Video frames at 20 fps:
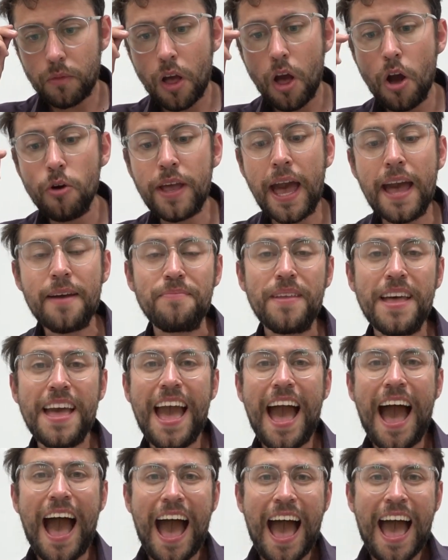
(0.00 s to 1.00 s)

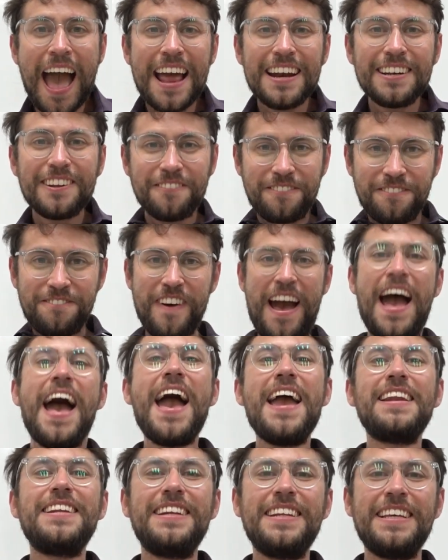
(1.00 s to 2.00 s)
Okay, and
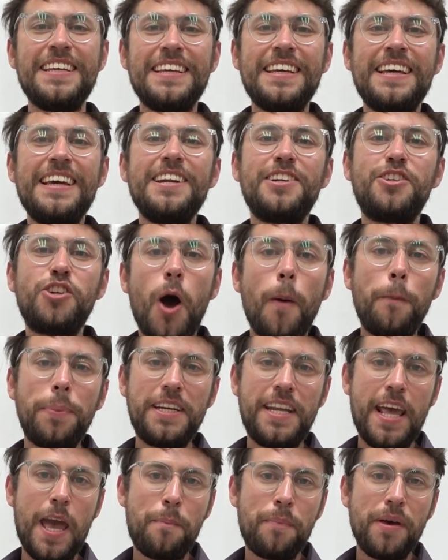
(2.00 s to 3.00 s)
finally, top
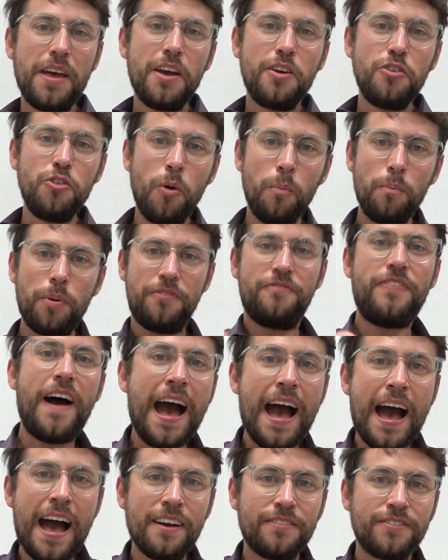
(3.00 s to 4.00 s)
tip number
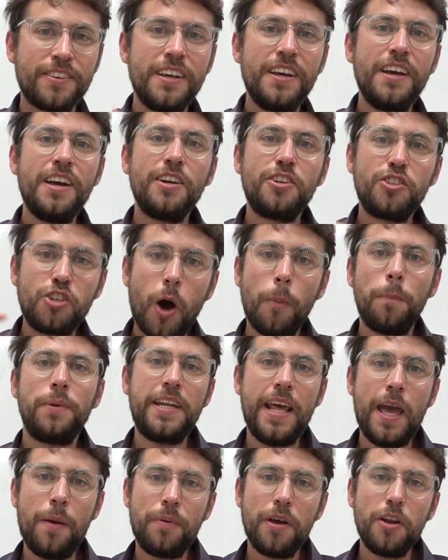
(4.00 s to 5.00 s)
5. Top
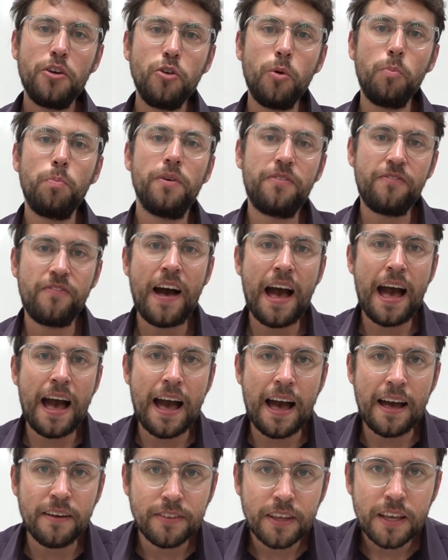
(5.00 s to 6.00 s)
tip number
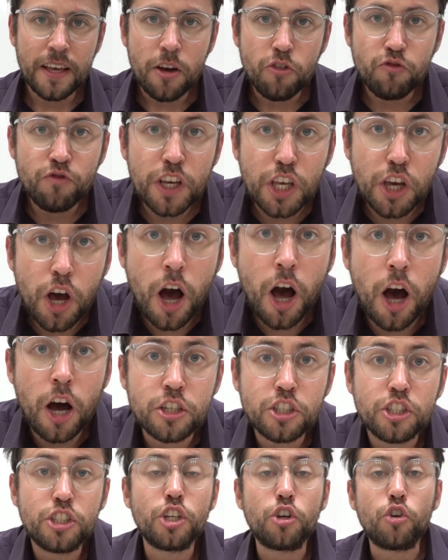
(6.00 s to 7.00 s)
5
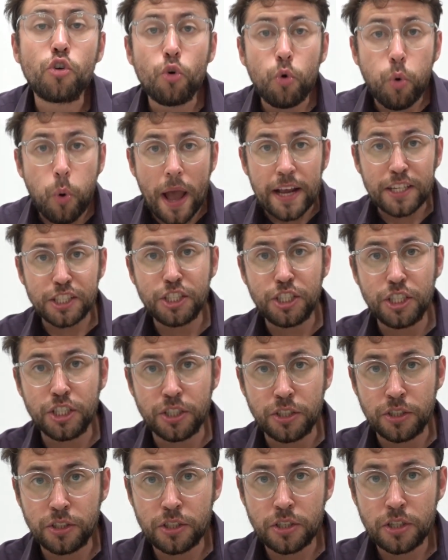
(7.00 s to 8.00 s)
regards the
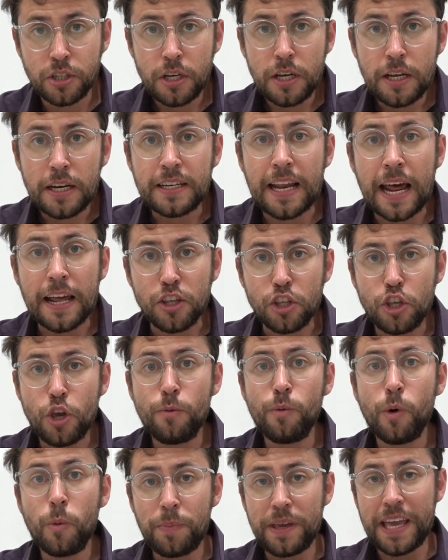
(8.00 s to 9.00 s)
questions that you
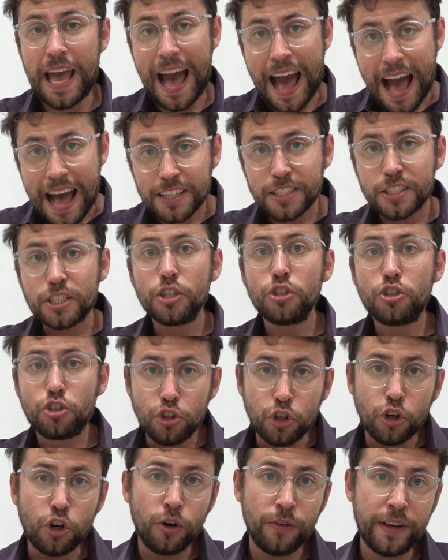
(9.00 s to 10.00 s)
will be asked
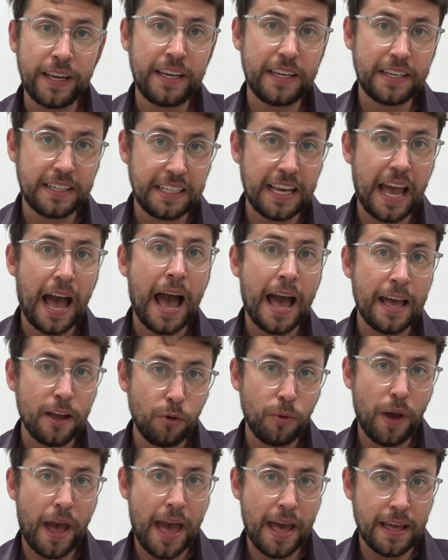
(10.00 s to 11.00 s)
during the
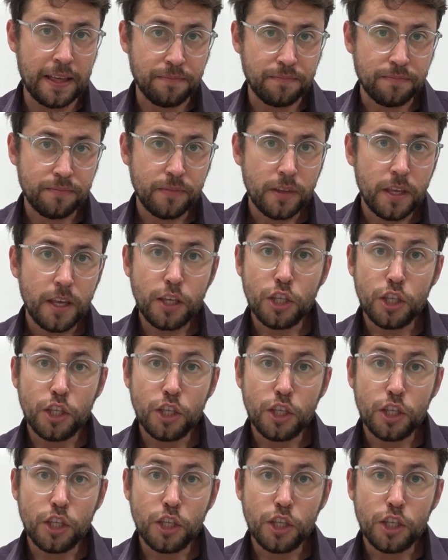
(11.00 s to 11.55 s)
IOA.